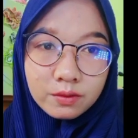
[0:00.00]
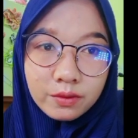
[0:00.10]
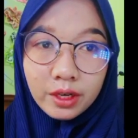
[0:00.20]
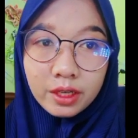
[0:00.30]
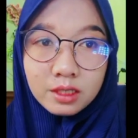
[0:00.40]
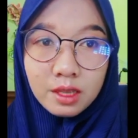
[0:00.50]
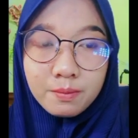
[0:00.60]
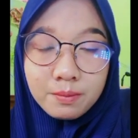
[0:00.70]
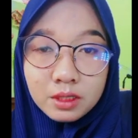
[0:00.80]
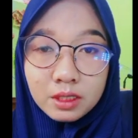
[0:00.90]
for
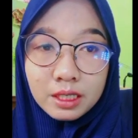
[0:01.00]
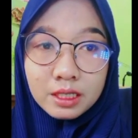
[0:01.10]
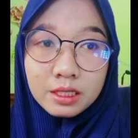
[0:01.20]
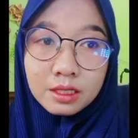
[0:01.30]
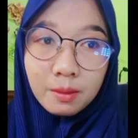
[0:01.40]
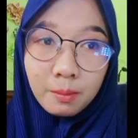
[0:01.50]
example, is